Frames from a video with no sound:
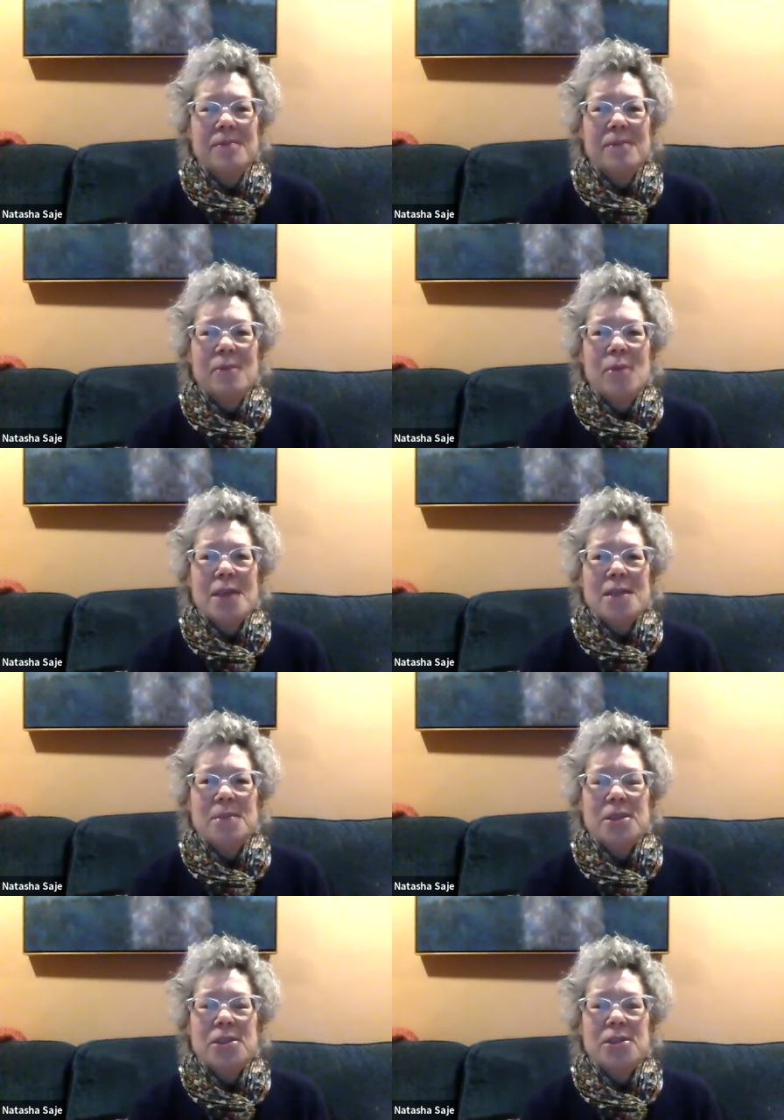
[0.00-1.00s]

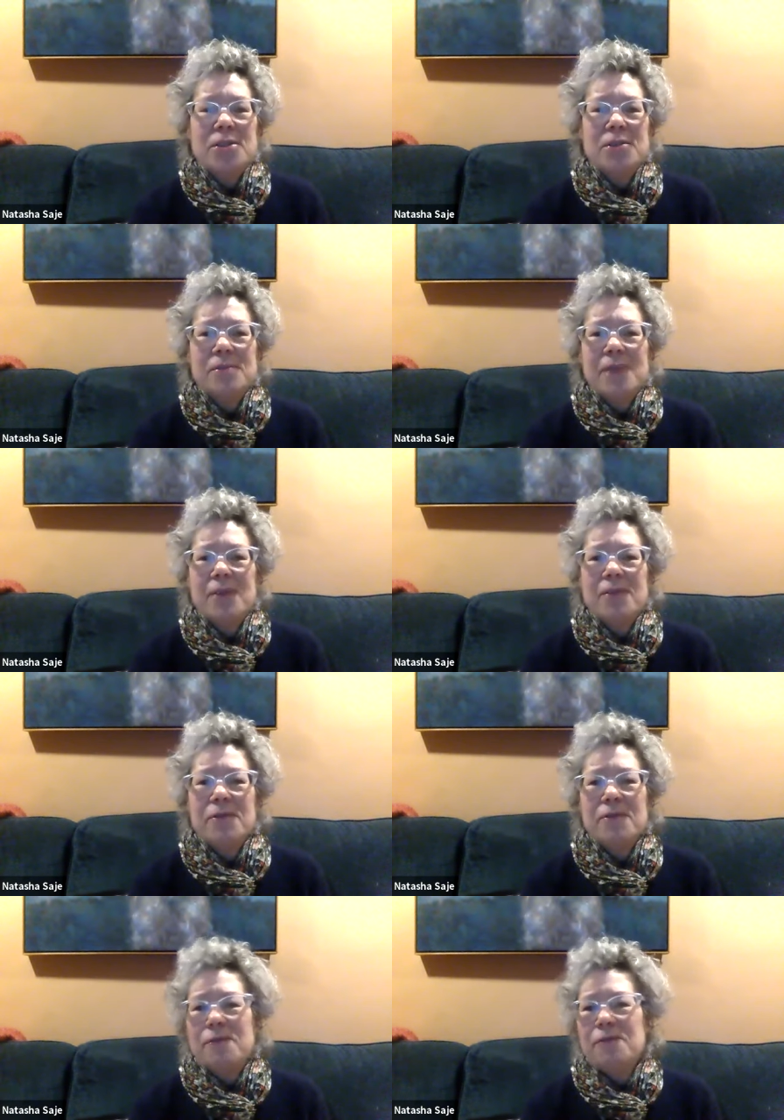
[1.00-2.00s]
Westminster
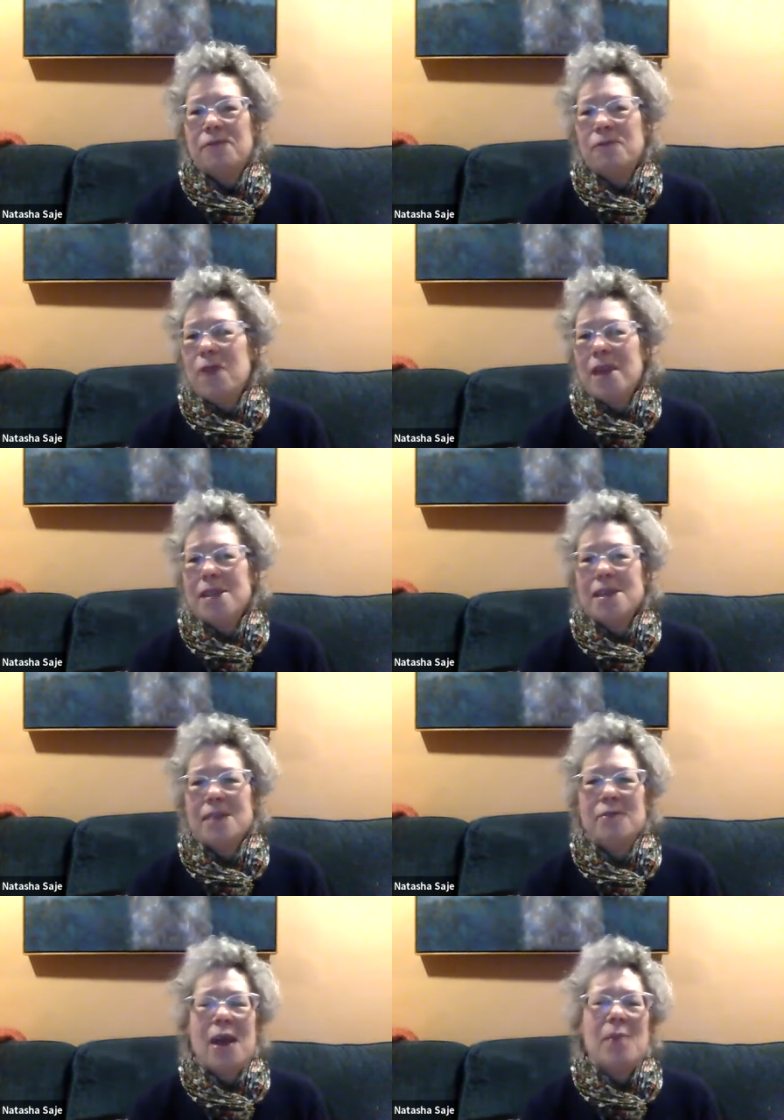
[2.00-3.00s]
friends
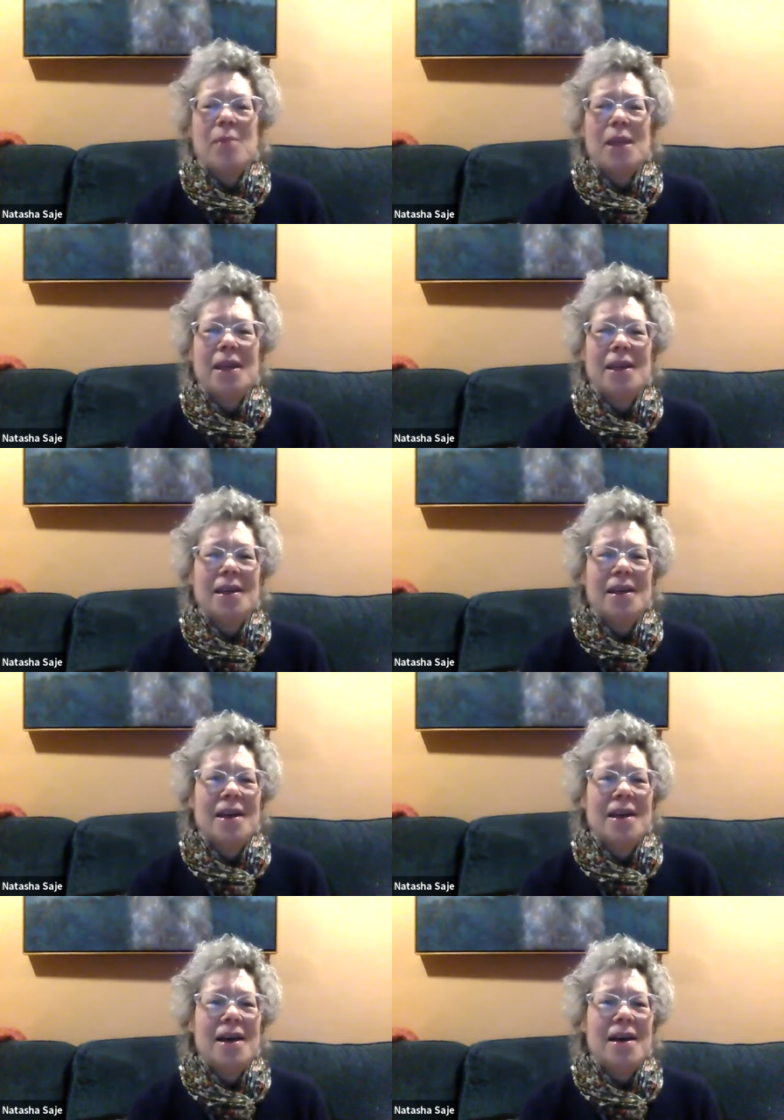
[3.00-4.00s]
and family,
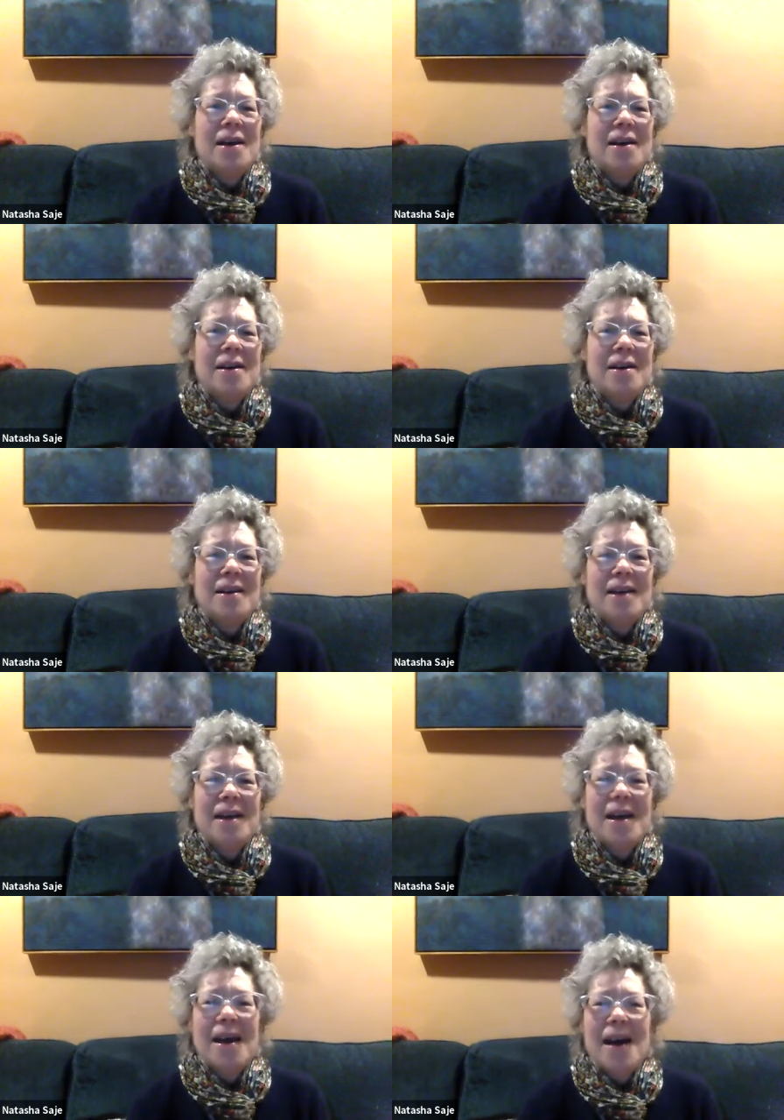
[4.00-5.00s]
uh,
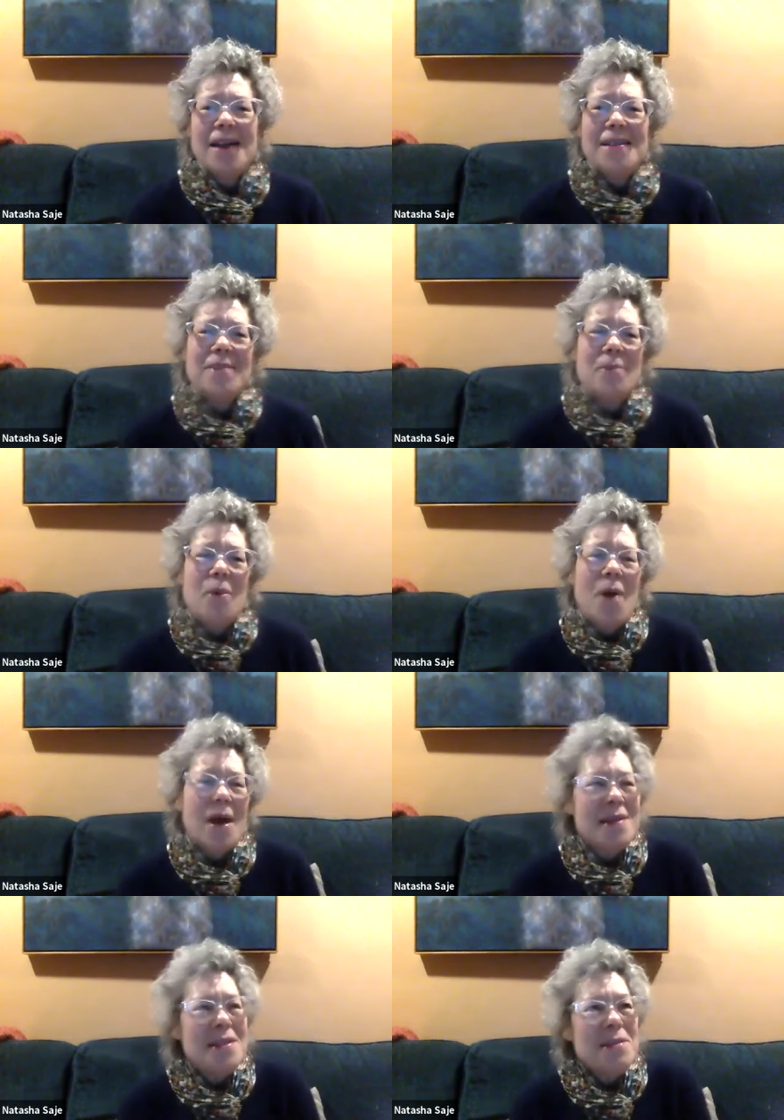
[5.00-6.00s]
I, didn't
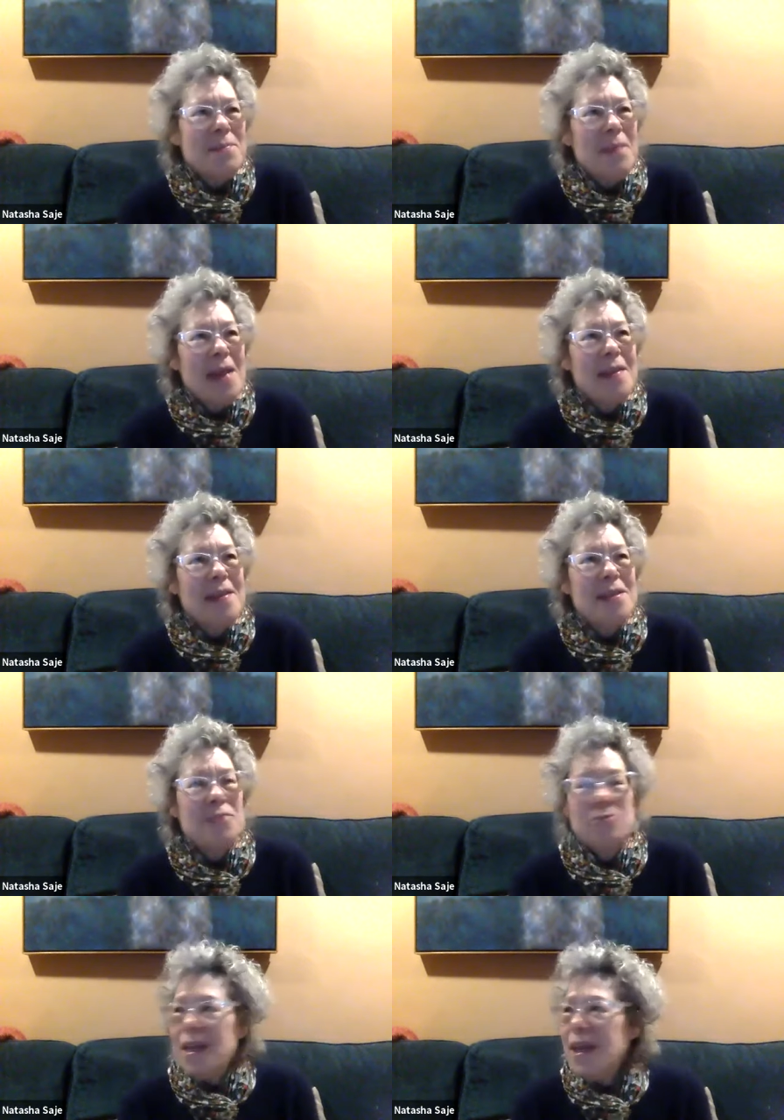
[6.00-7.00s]
want to make this
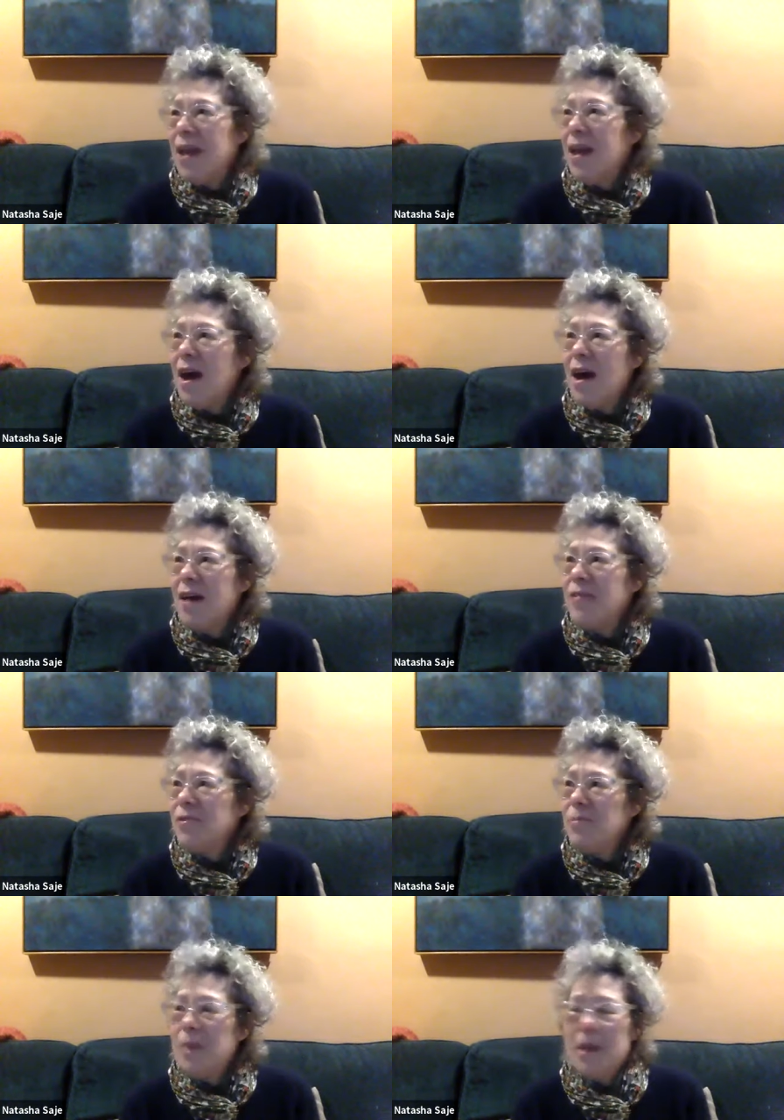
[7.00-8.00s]
reading a
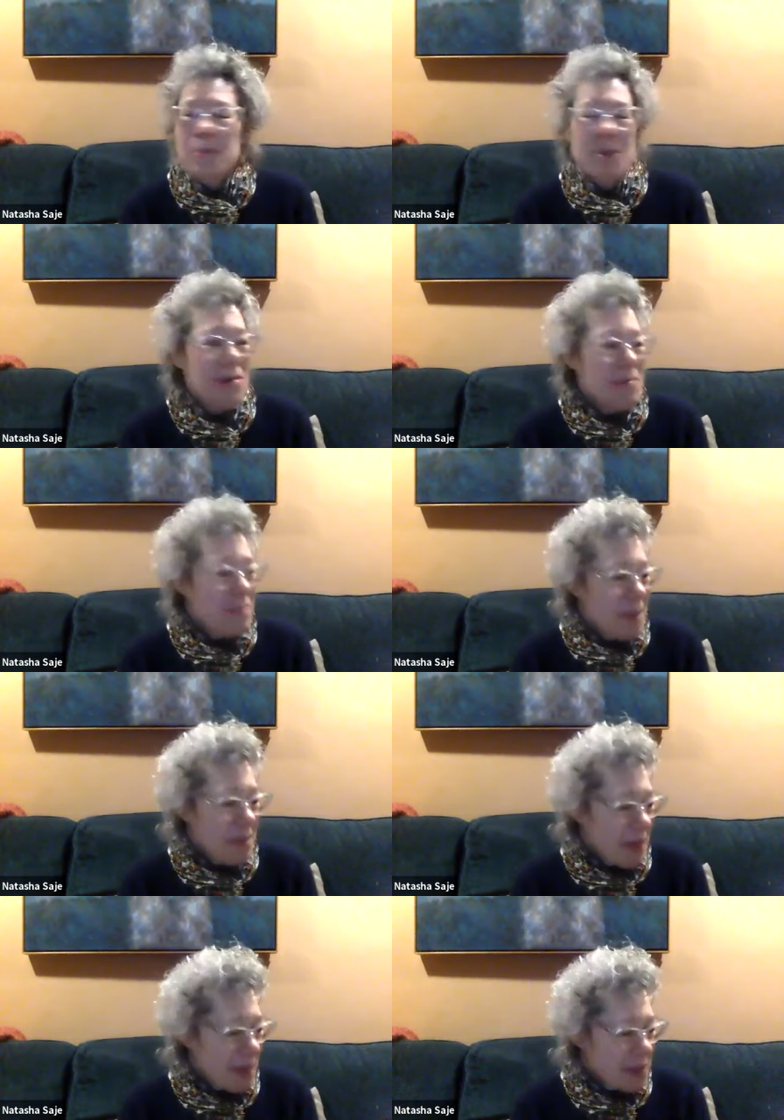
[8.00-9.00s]
100 people. Maybe
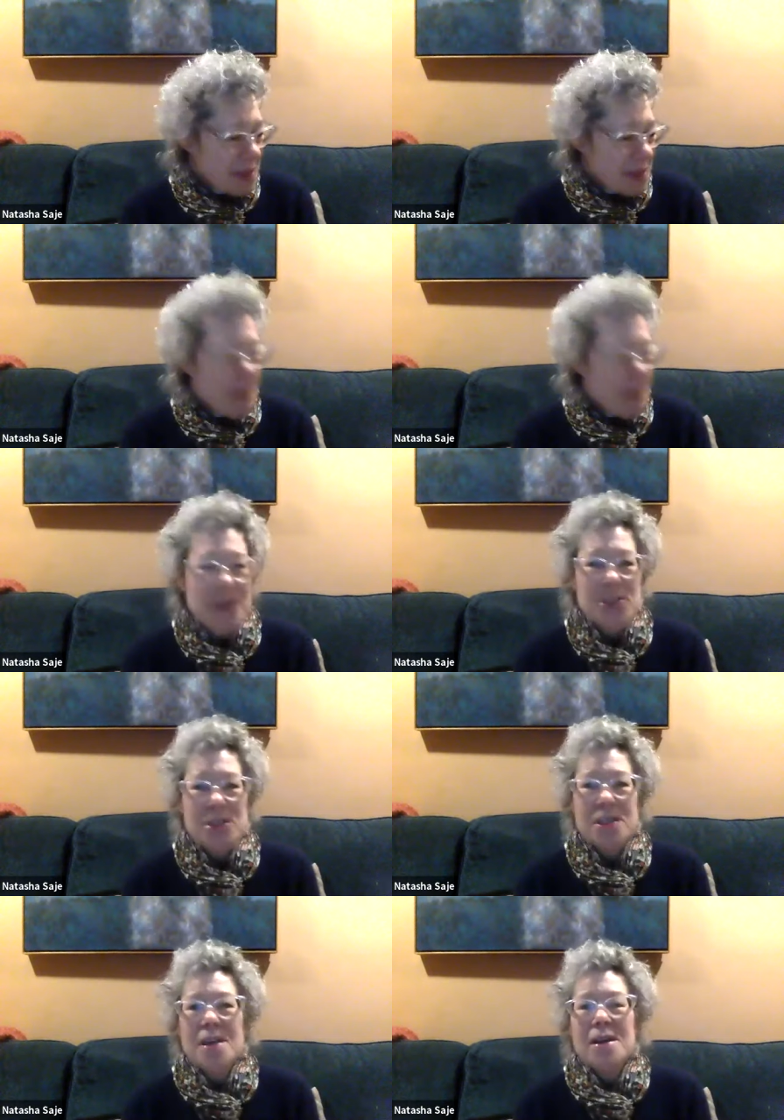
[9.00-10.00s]
that's selfish,
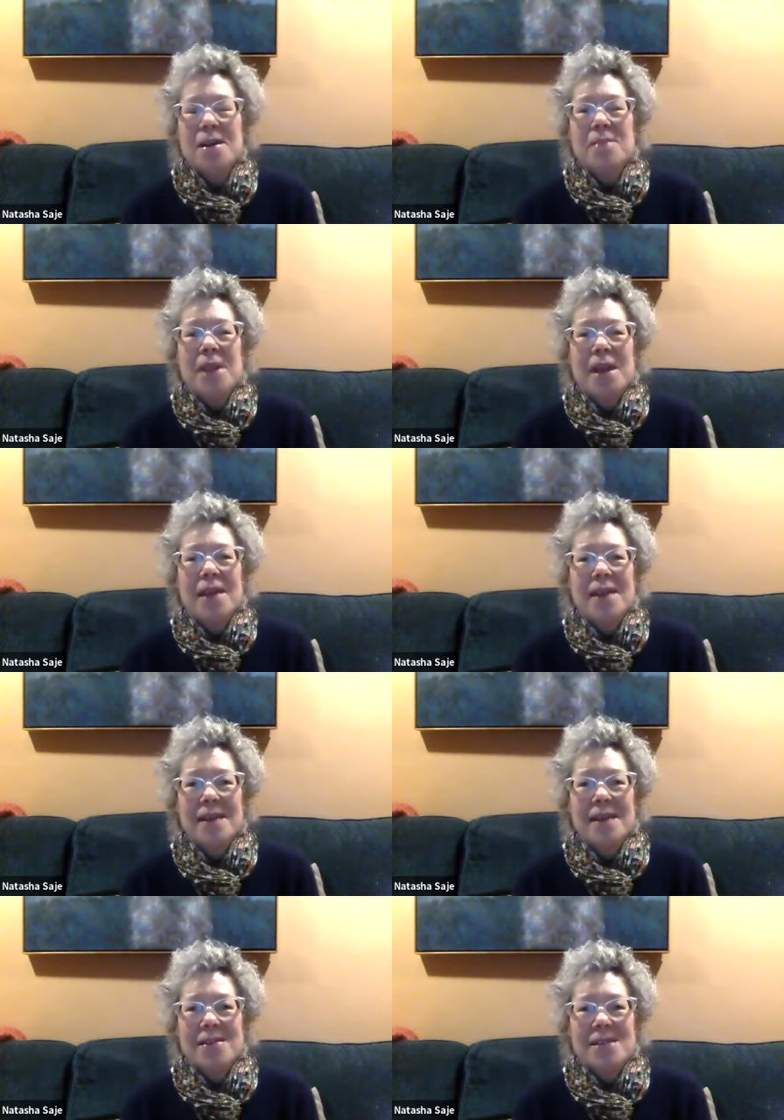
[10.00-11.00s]
but I think
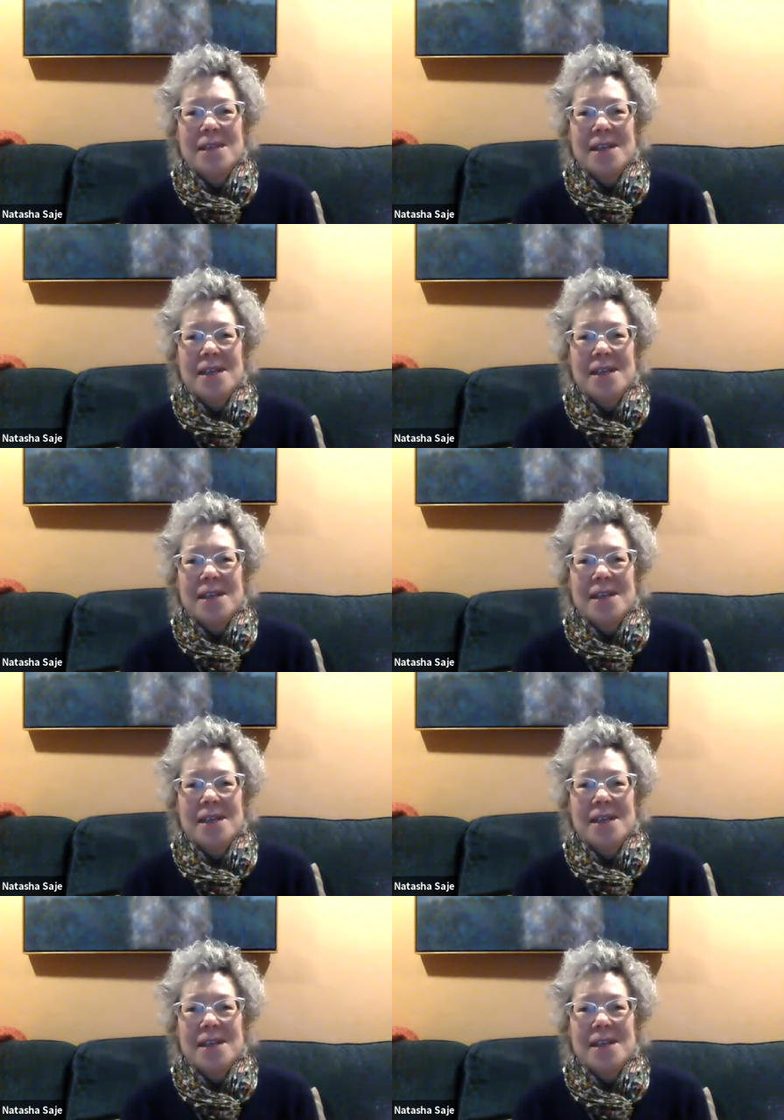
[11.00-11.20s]
there's a,